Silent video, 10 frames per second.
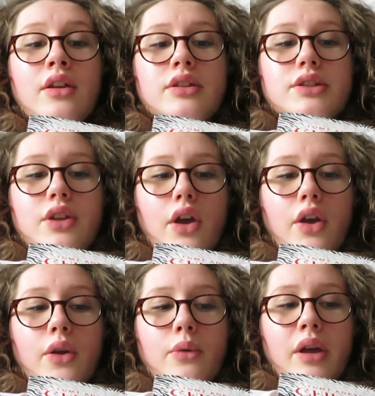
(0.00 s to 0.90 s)

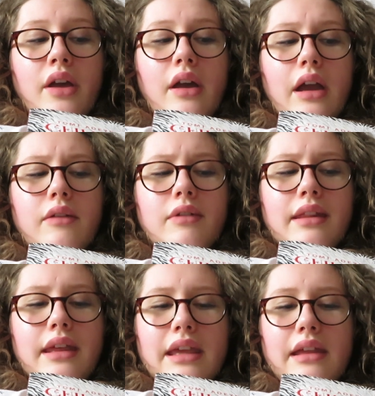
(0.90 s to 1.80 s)
So I
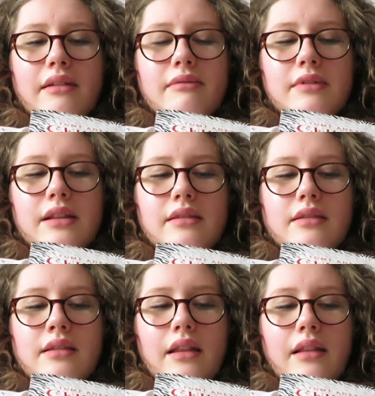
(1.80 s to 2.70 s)
really
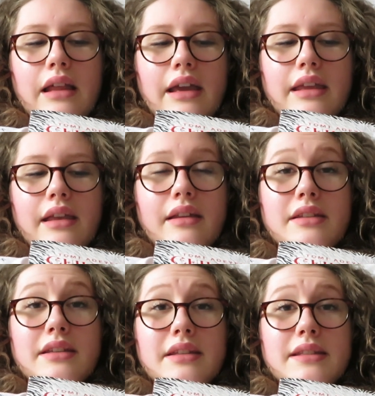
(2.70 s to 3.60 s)

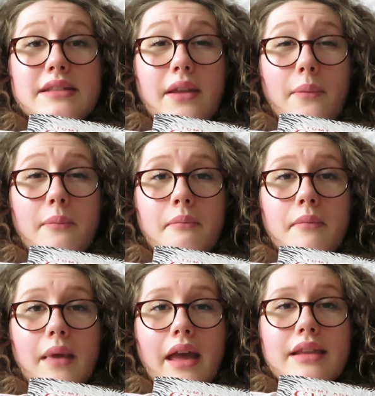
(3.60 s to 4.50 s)
liked
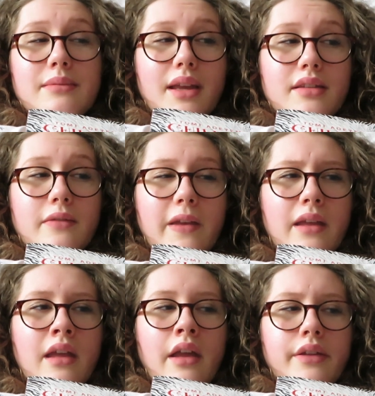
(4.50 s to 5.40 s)
some aspects of
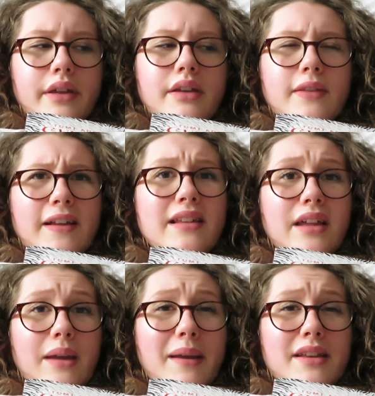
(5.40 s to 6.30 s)
it. Like, the
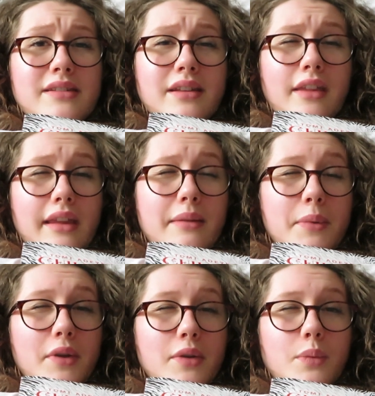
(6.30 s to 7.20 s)
climax to this
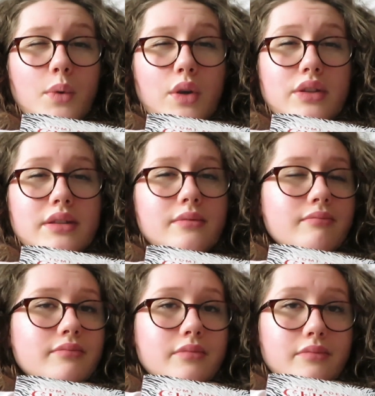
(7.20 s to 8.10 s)
book was
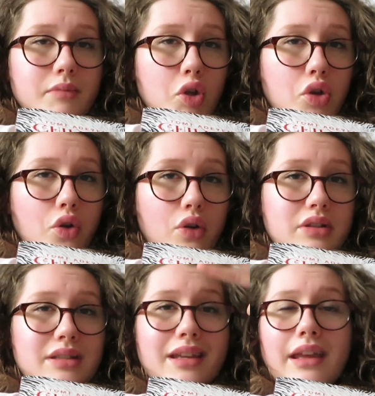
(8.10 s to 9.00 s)

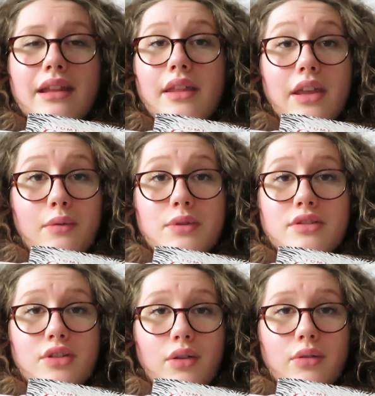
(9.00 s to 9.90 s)
god tier. Like, it
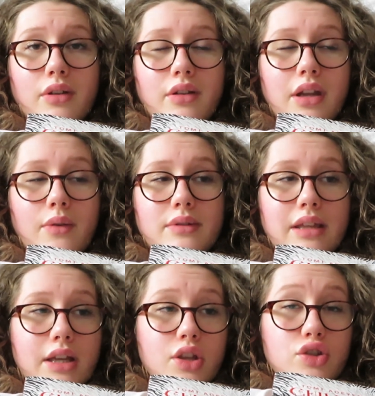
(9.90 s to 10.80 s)
was so good. I was
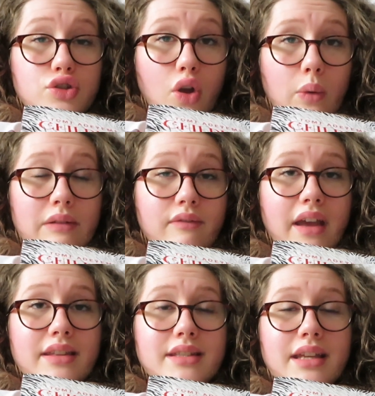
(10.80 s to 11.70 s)
like so
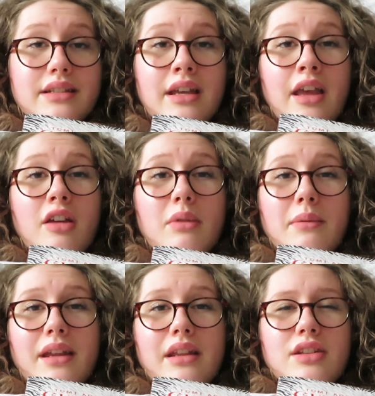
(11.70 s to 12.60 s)
invested. My
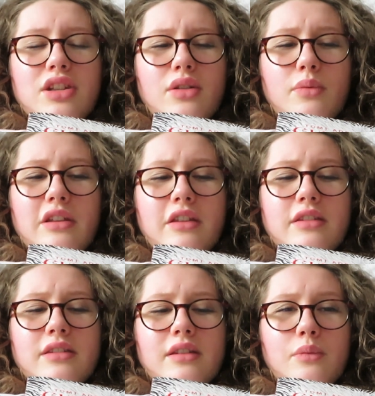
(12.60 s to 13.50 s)
main issue
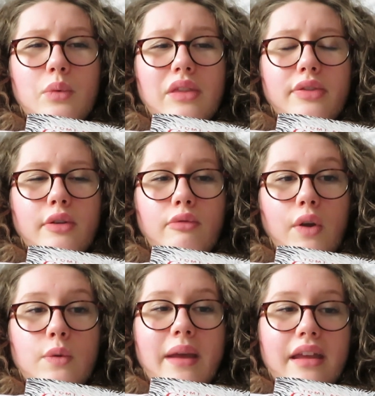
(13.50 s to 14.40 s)
was with the
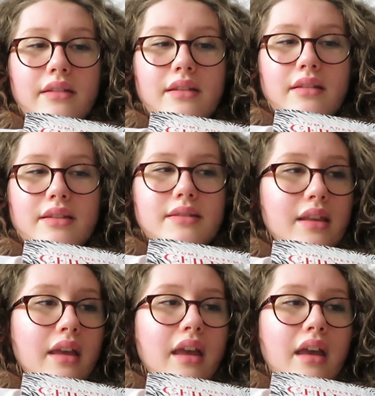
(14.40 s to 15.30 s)
romance.